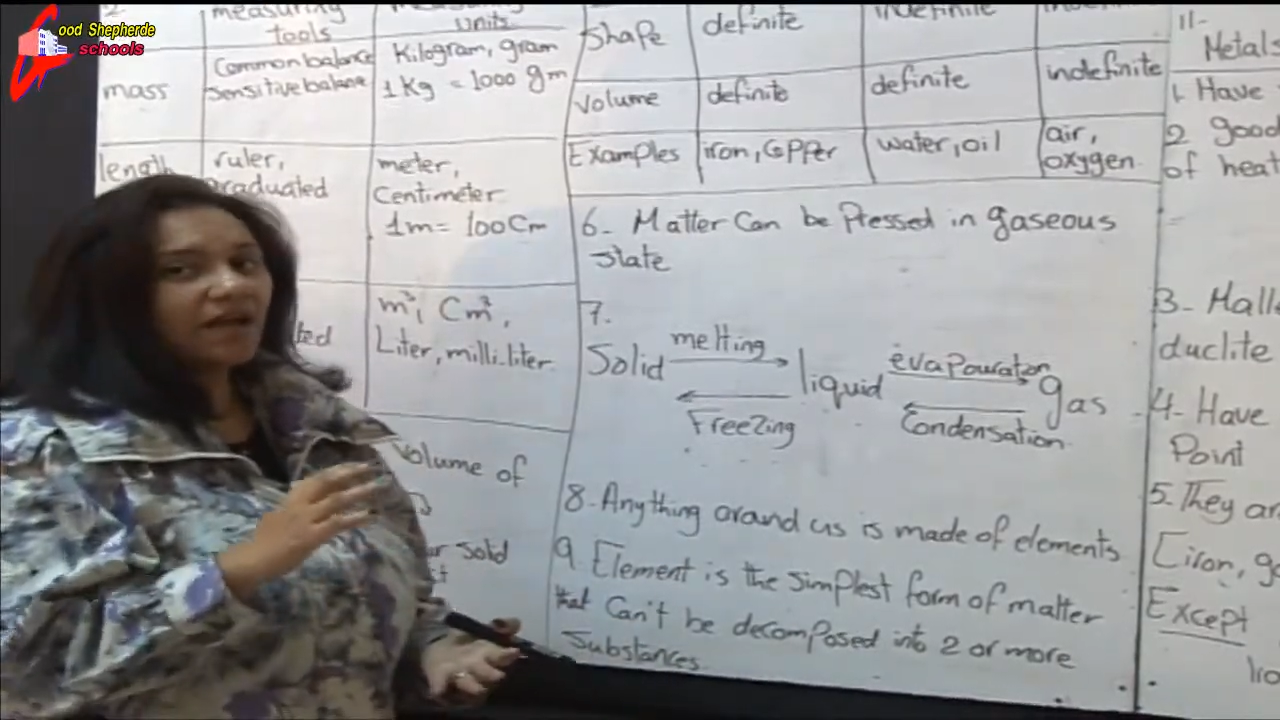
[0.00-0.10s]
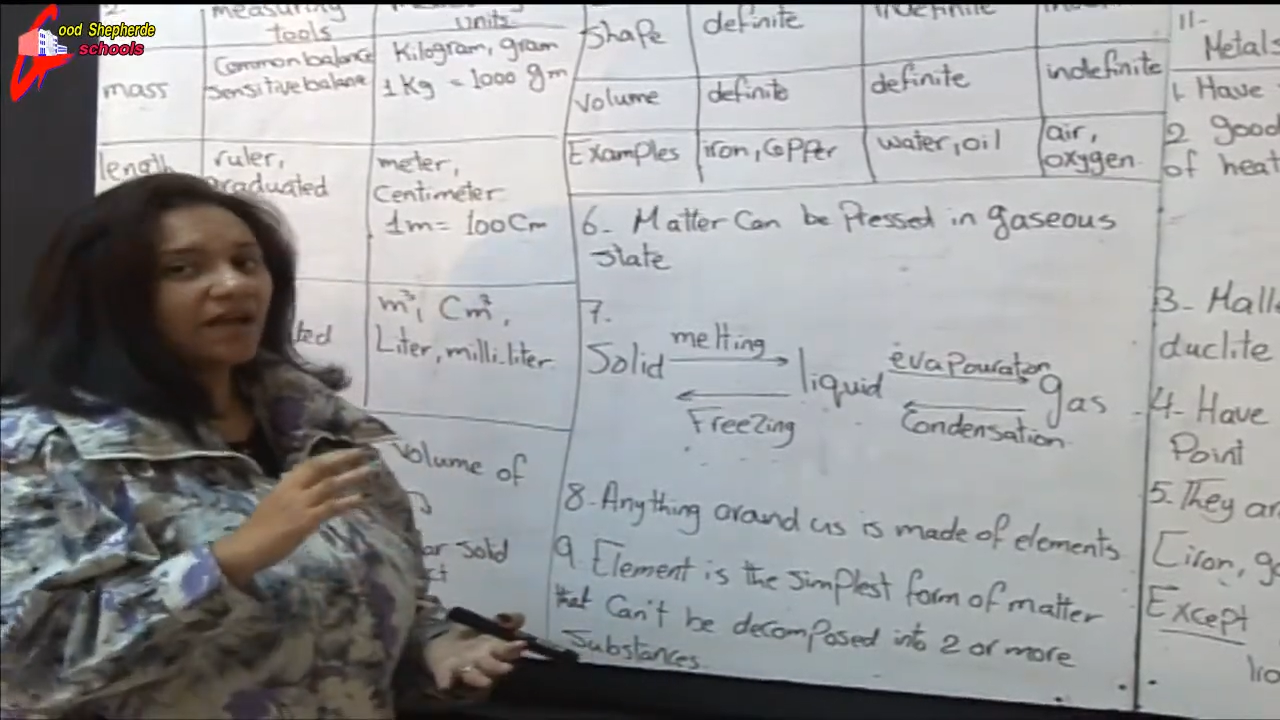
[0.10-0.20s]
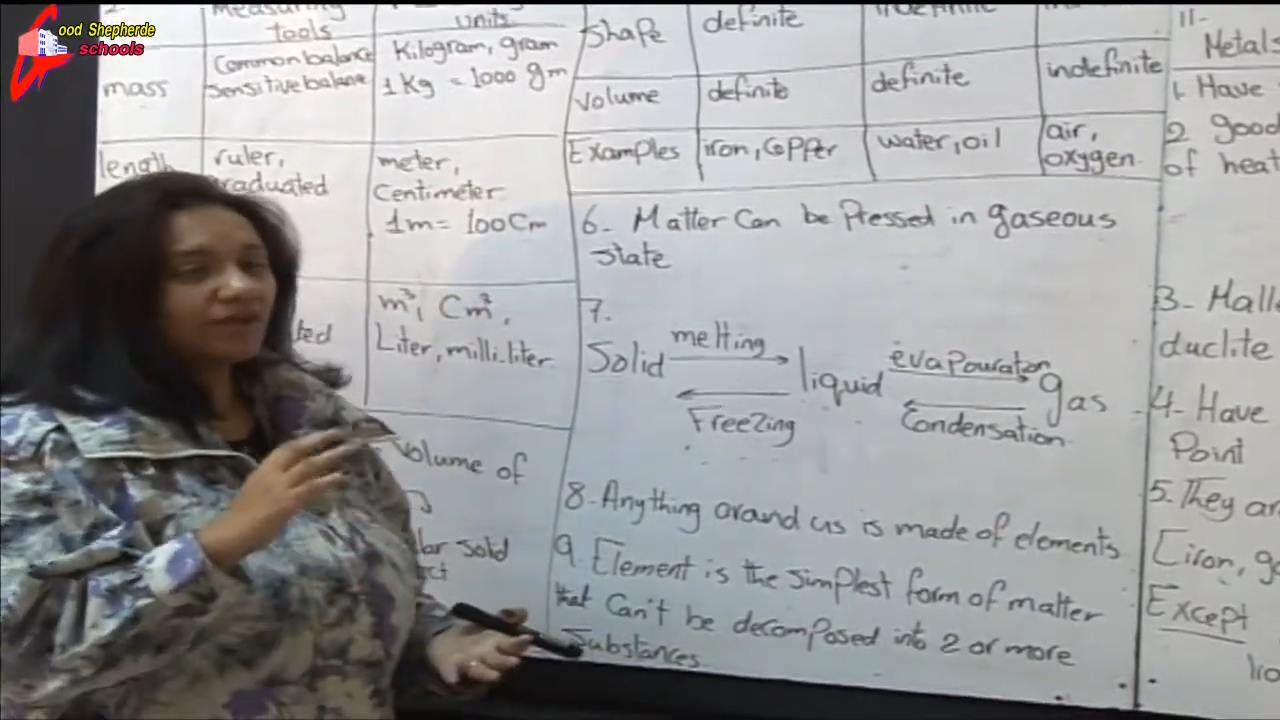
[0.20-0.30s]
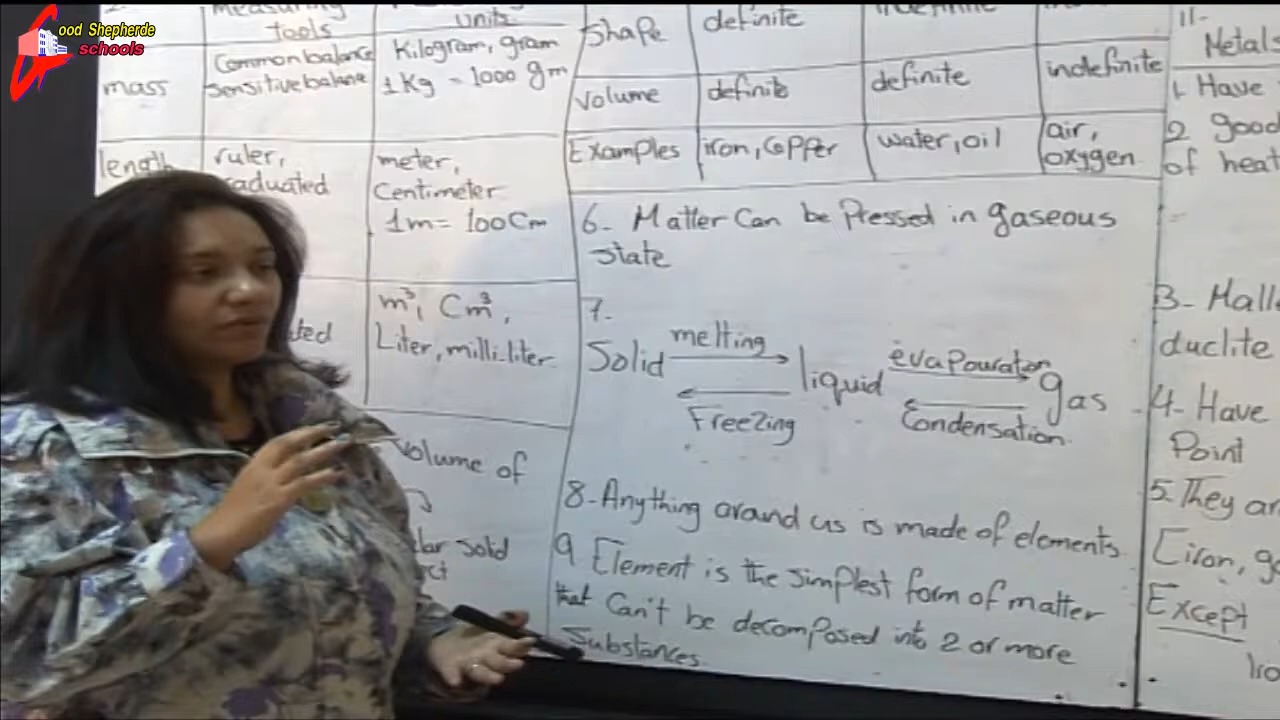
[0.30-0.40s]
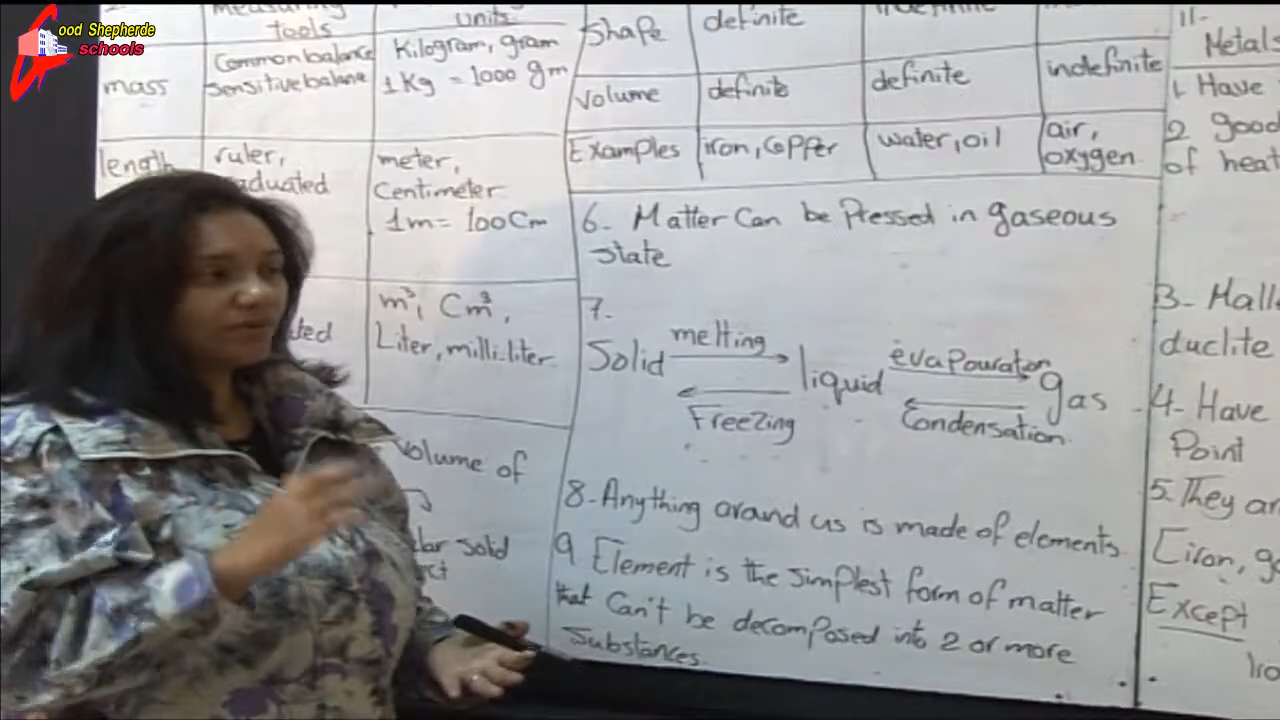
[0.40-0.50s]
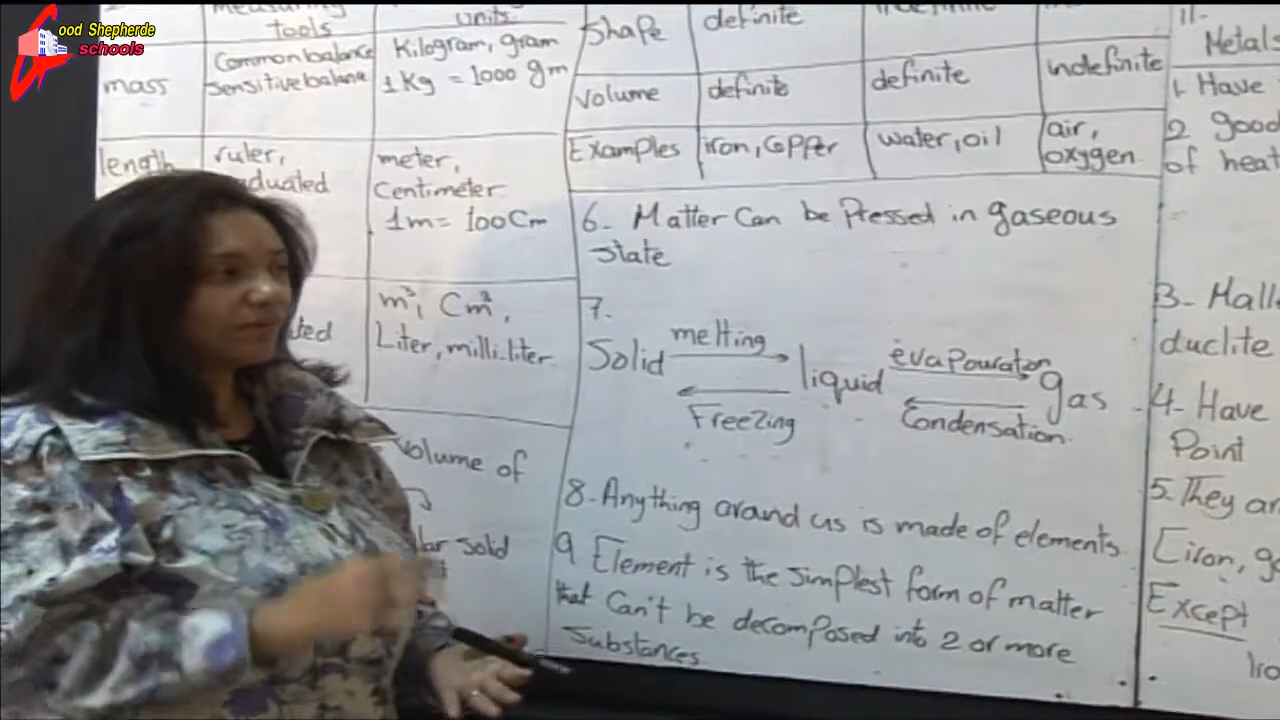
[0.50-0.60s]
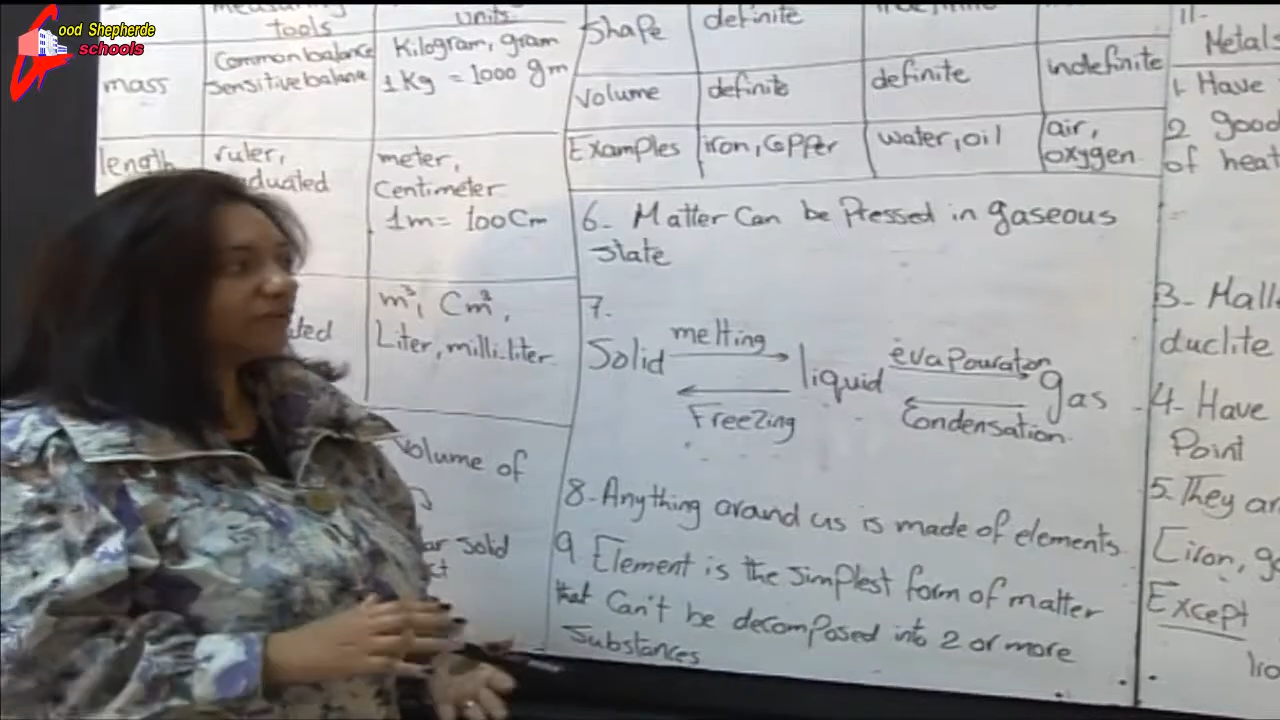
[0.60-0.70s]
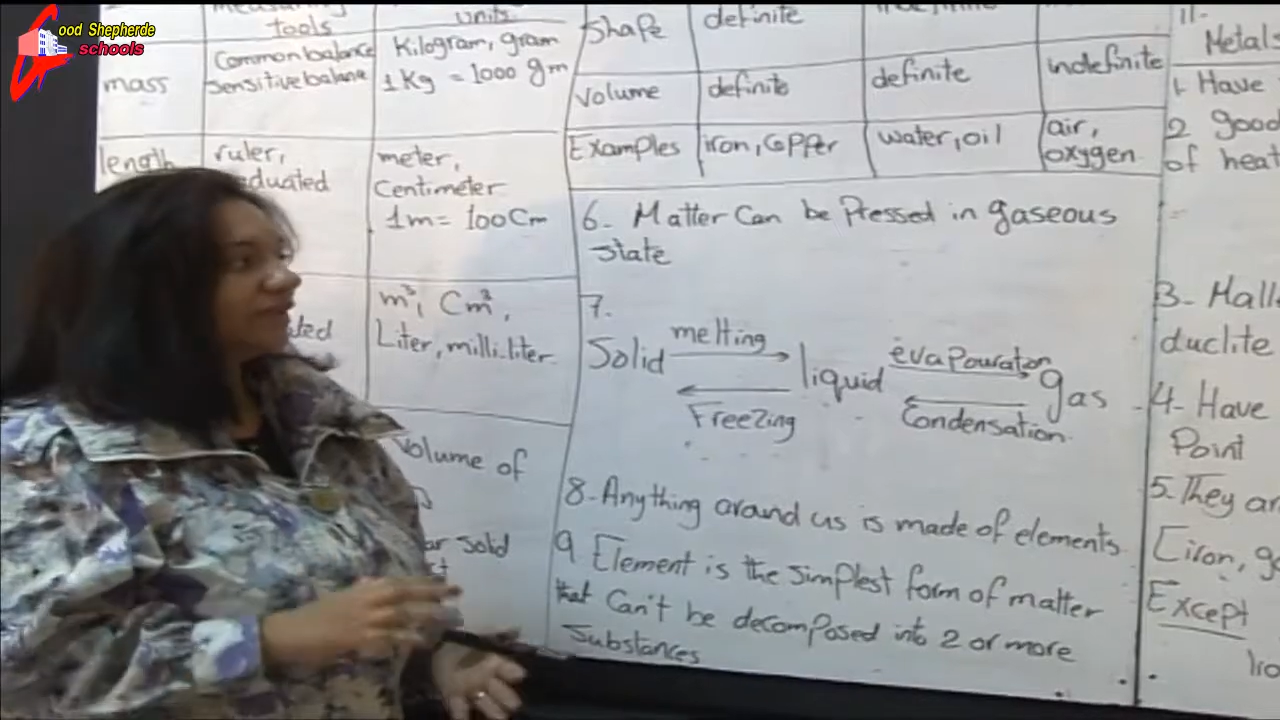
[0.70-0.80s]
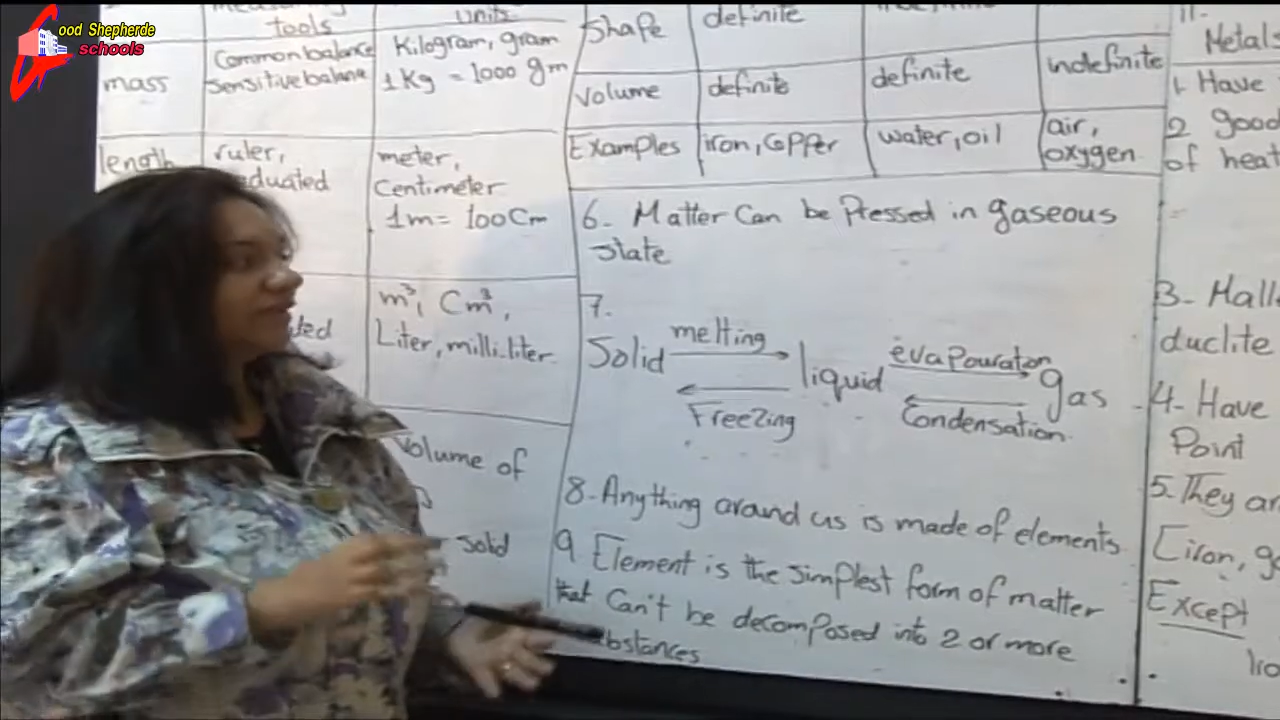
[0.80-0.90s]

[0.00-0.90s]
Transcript: I will put